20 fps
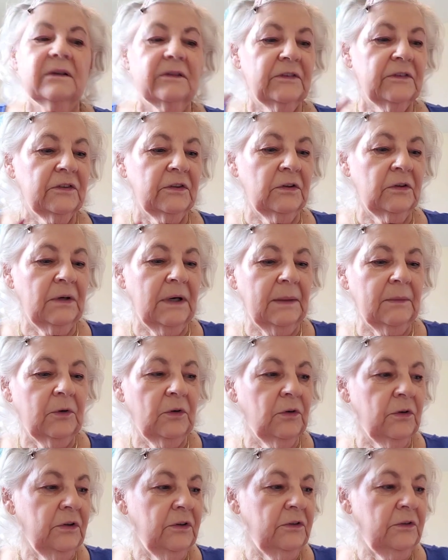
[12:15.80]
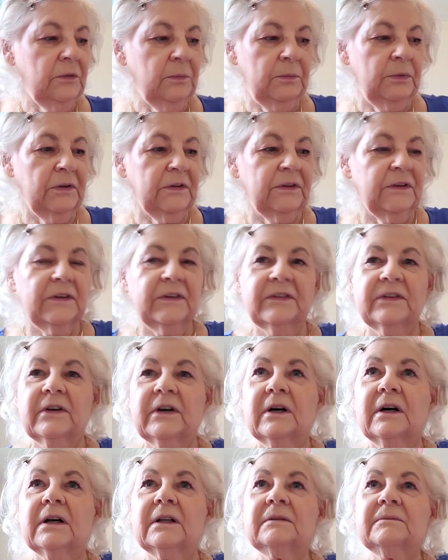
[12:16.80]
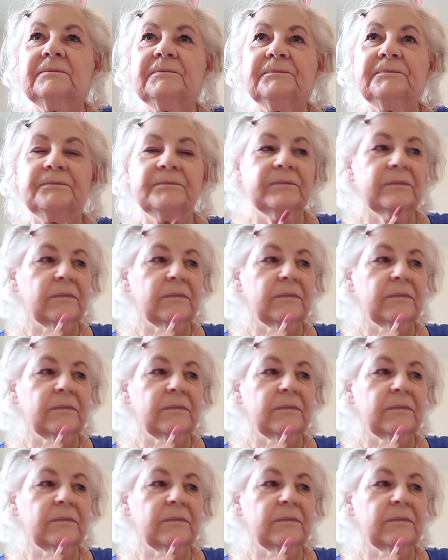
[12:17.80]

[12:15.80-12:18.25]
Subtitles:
So I'm going to put this on.